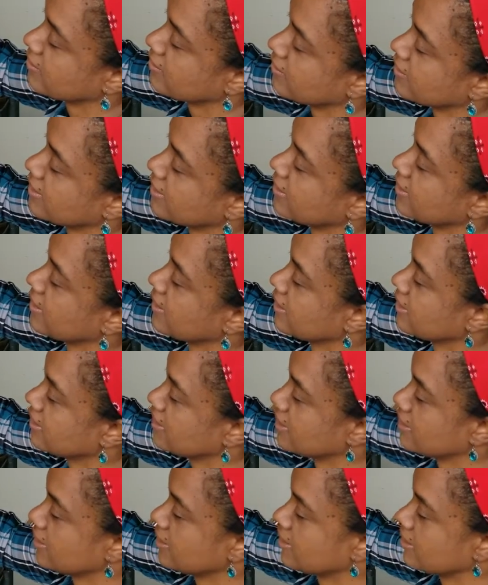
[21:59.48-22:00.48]
Right?
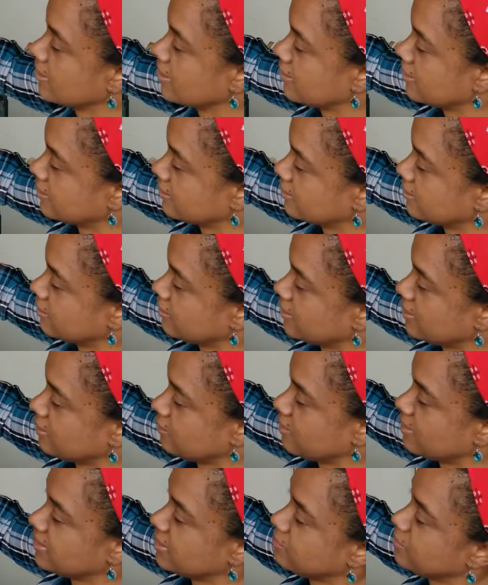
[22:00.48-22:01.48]
So then you end up